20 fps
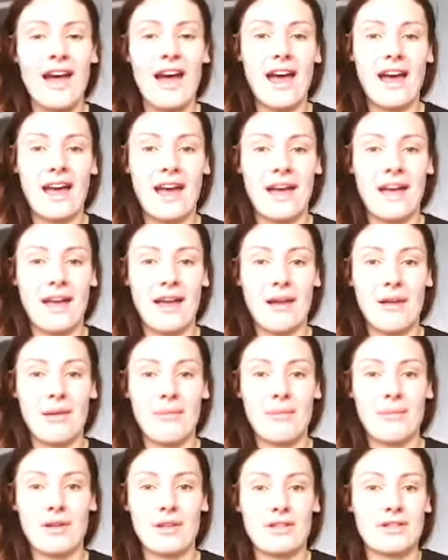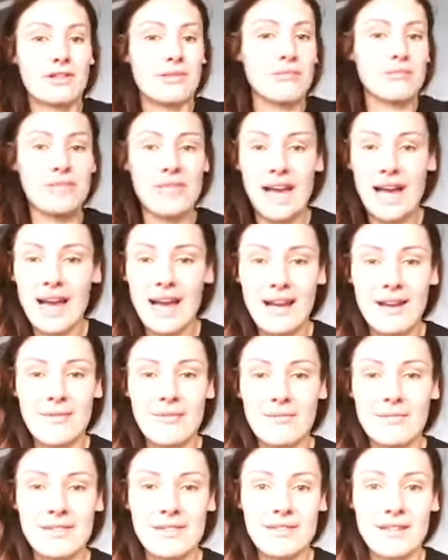um
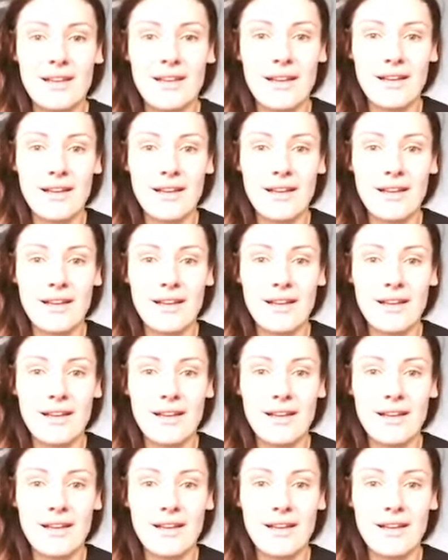sometimes